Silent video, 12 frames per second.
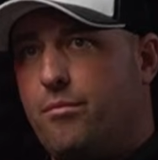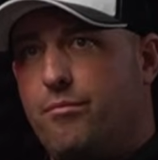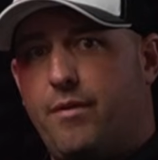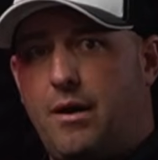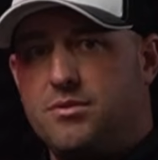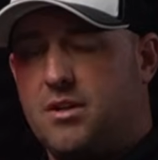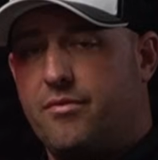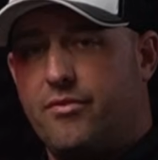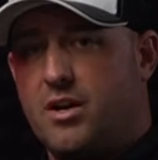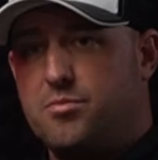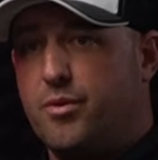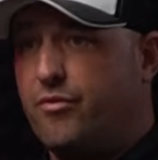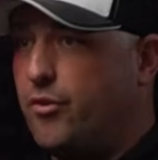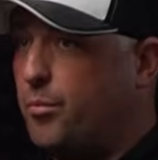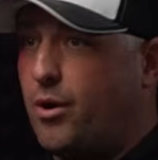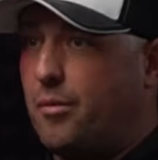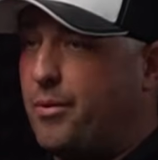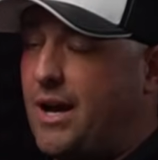I was at a freshman
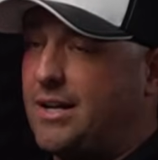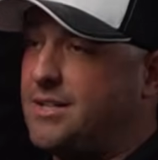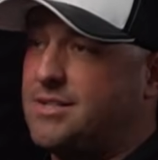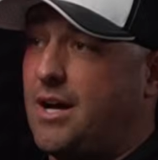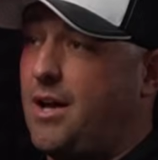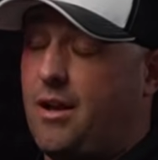football practice, and